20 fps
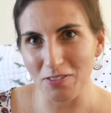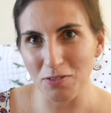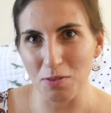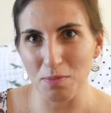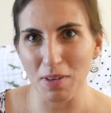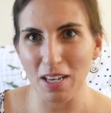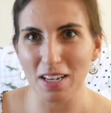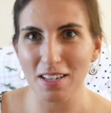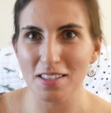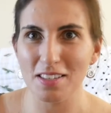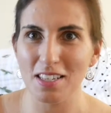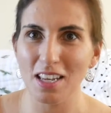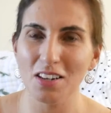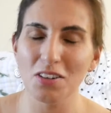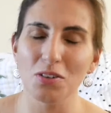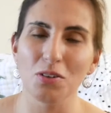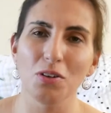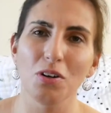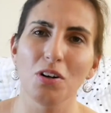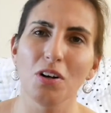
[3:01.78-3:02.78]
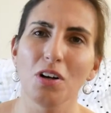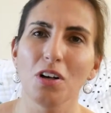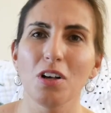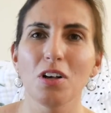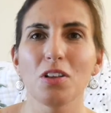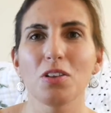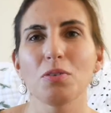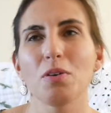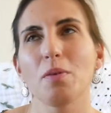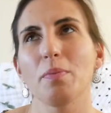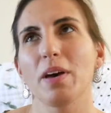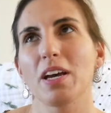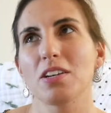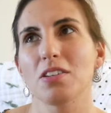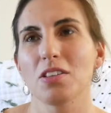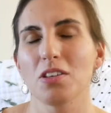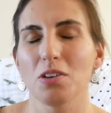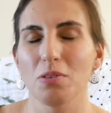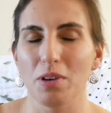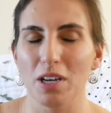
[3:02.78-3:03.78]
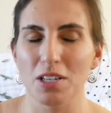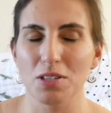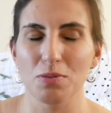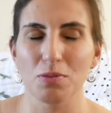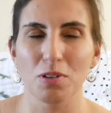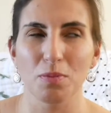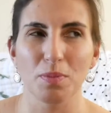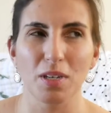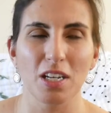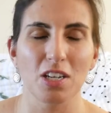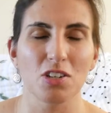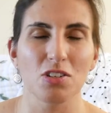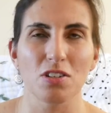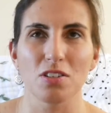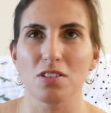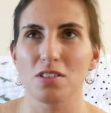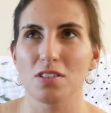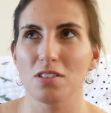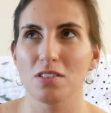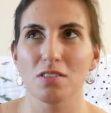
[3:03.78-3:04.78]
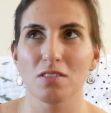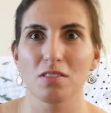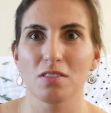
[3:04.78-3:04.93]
for me to send it all the way back to the US would have been just